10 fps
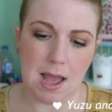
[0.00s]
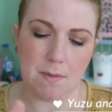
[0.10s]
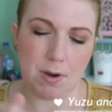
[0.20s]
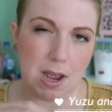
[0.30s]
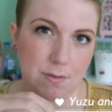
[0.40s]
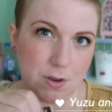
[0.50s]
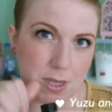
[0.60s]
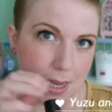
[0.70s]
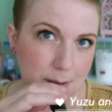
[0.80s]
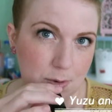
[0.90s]
I would have to
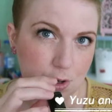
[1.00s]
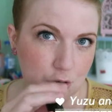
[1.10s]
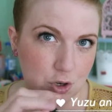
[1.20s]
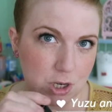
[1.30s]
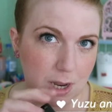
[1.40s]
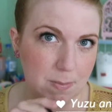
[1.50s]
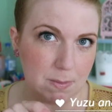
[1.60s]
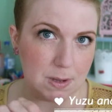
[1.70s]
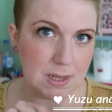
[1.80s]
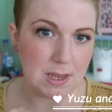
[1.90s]
say I'm not too
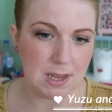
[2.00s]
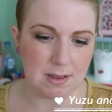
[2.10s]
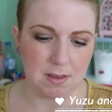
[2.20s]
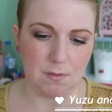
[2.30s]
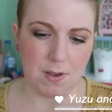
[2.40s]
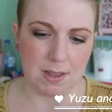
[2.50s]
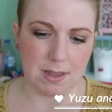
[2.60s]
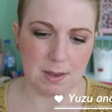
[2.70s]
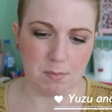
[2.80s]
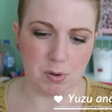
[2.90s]
happy with, it's the fact
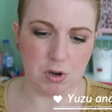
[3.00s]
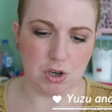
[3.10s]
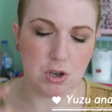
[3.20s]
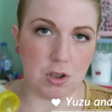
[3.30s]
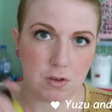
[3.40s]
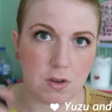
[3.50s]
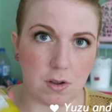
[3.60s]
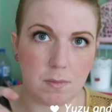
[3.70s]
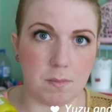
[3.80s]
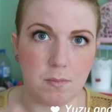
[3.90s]
that they put
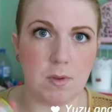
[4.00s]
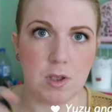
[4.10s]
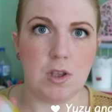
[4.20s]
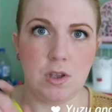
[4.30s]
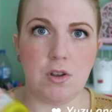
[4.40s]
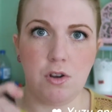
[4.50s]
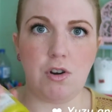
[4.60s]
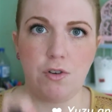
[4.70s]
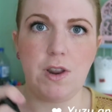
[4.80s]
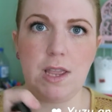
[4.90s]
some
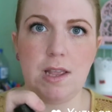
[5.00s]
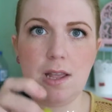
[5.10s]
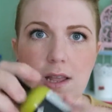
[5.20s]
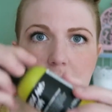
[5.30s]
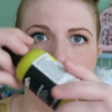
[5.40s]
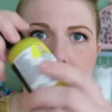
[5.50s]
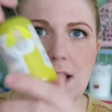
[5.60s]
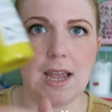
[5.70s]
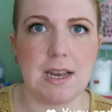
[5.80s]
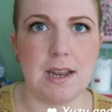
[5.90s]
coloring
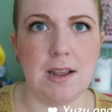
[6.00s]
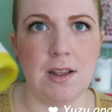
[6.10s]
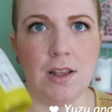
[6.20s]
inside.